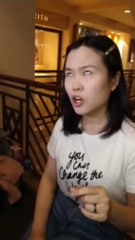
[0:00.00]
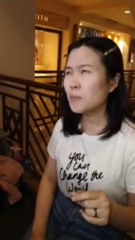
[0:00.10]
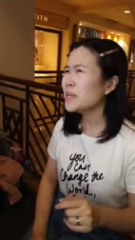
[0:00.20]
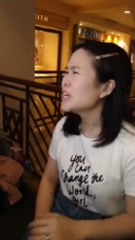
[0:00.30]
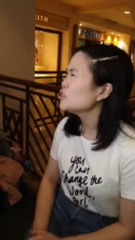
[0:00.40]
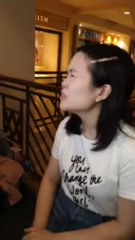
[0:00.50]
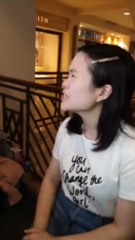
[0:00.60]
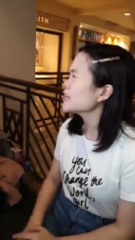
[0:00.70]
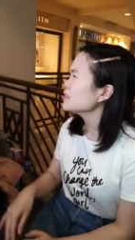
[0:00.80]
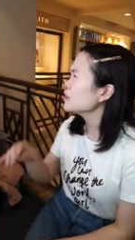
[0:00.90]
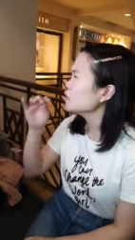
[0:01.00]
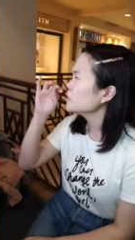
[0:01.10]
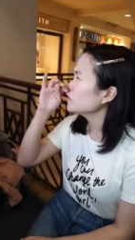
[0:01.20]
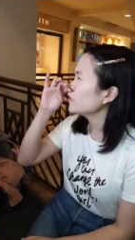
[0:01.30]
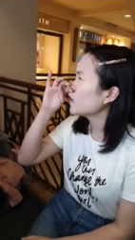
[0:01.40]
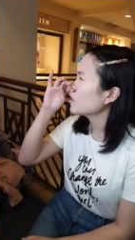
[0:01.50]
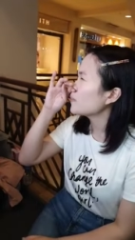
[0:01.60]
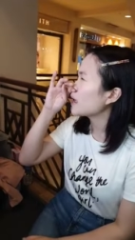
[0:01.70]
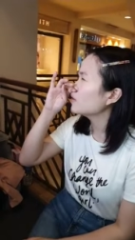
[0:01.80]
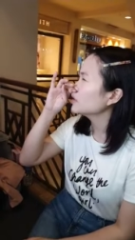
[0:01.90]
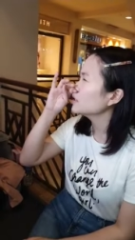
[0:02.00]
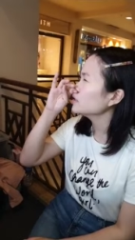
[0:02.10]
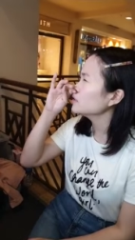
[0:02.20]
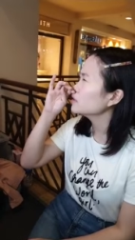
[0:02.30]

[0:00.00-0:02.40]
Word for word: Combination skin, ano na, Flower Power?